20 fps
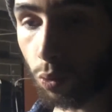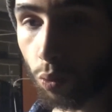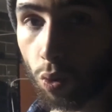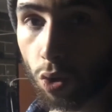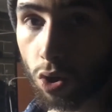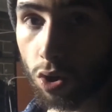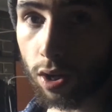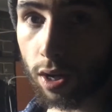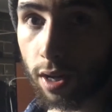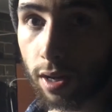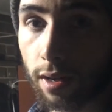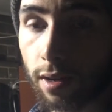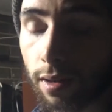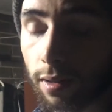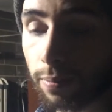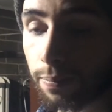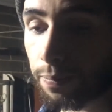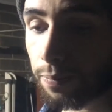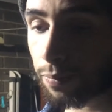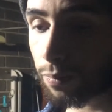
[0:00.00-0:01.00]
working.
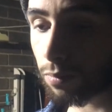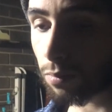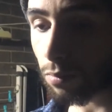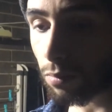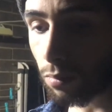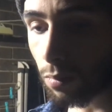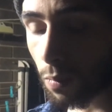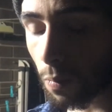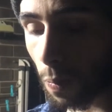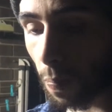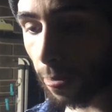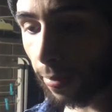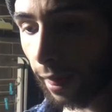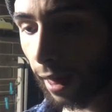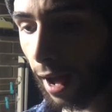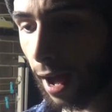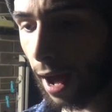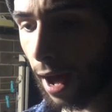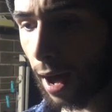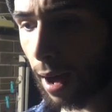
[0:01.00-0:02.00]

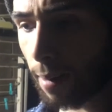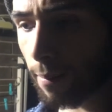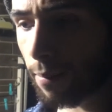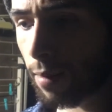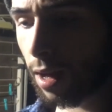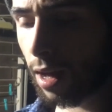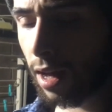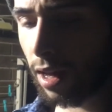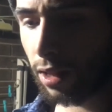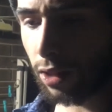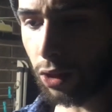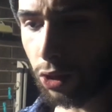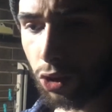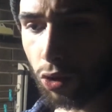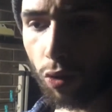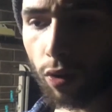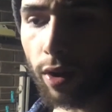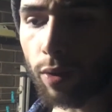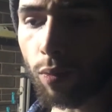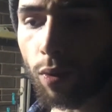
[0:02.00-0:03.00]
The
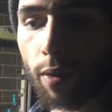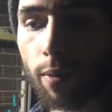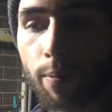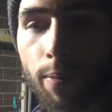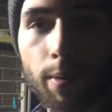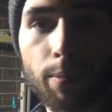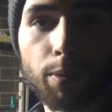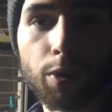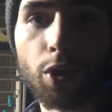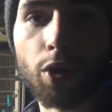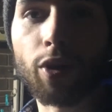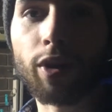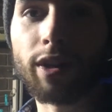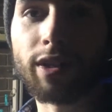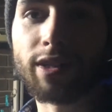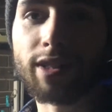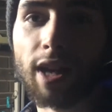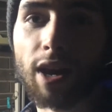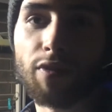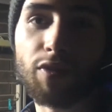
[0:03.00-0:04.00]
screen went a bit blurry and
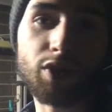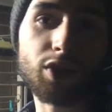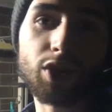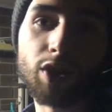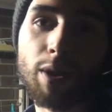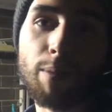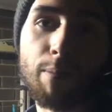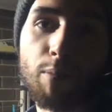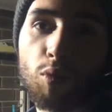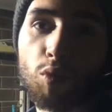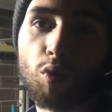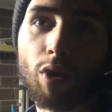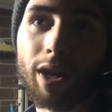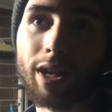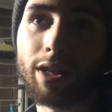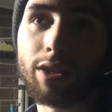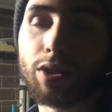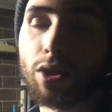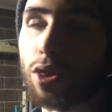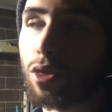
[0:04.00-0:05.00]
stuff. It's only
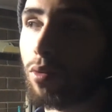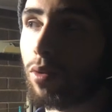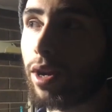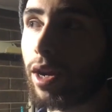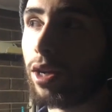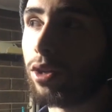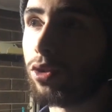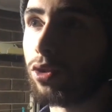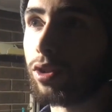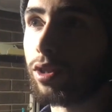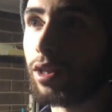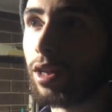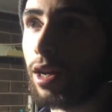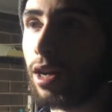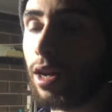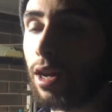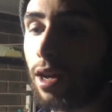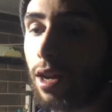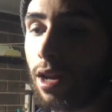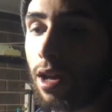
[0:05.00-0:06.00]
rated to 300,
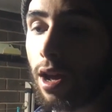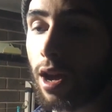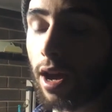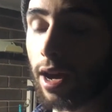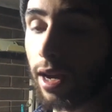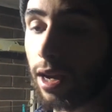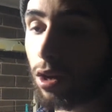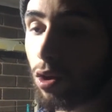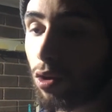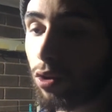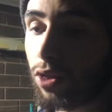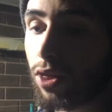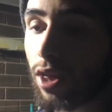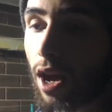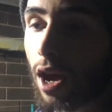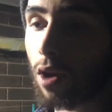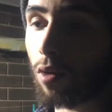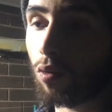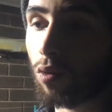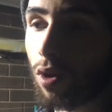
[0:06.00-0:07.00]
and I got
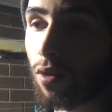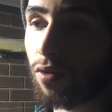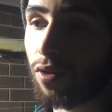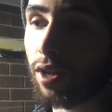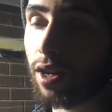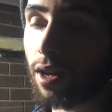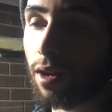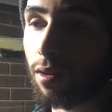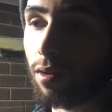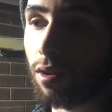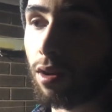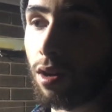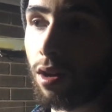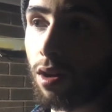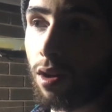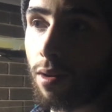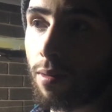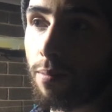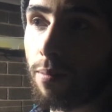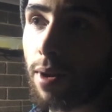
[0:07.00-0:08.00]
that revving it
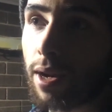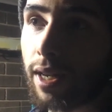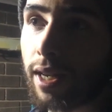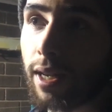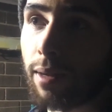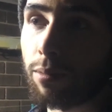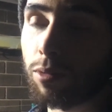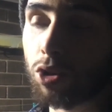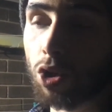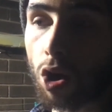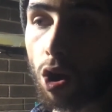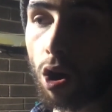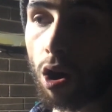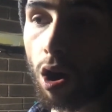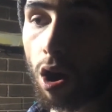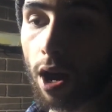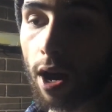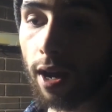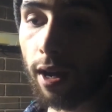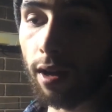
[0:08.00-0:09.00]
medium to
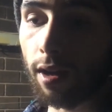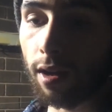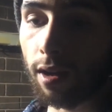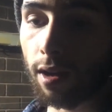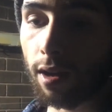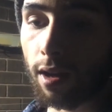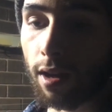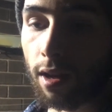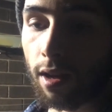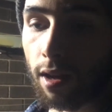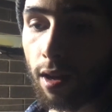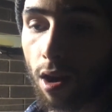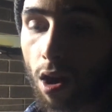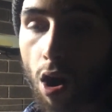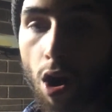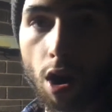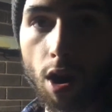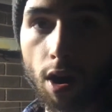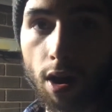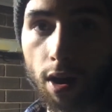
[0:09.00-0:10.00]
high,
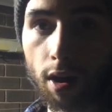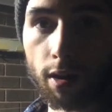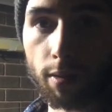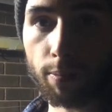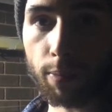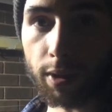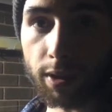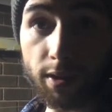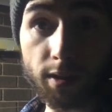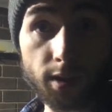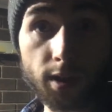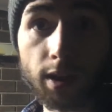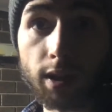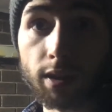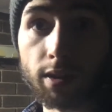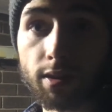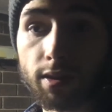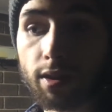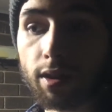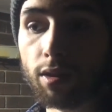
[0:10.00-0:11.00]
but sitting
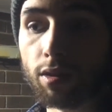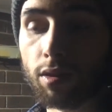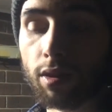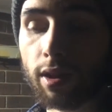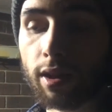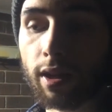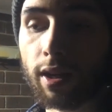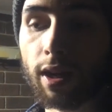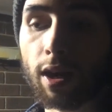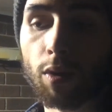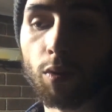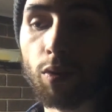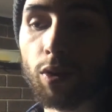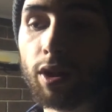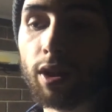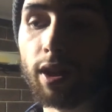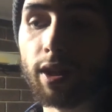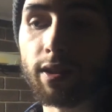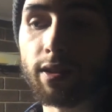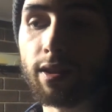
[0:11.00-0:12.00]
still. And then I
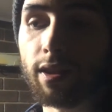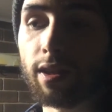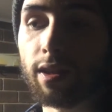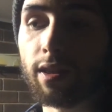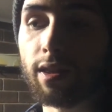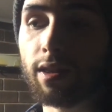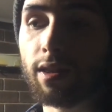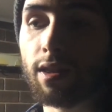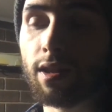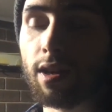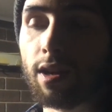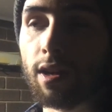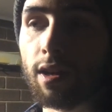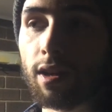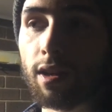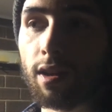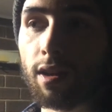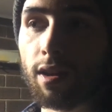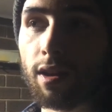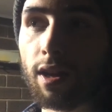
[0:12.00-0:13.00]
realized that
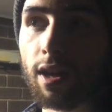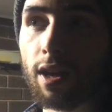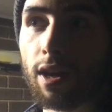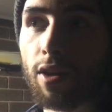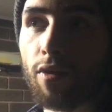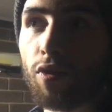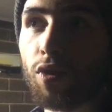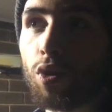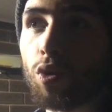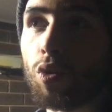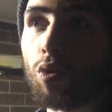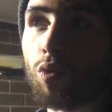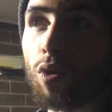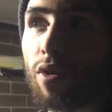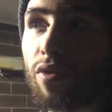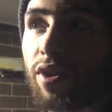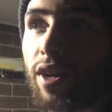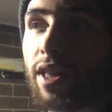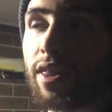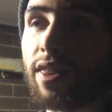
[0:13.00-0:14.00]
if you were
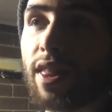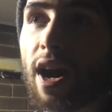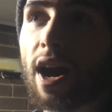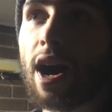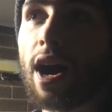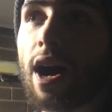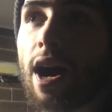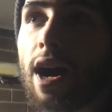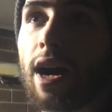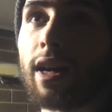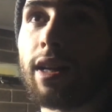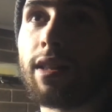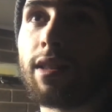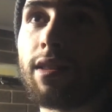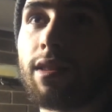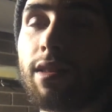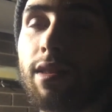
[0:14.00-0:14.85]
revving it that hard,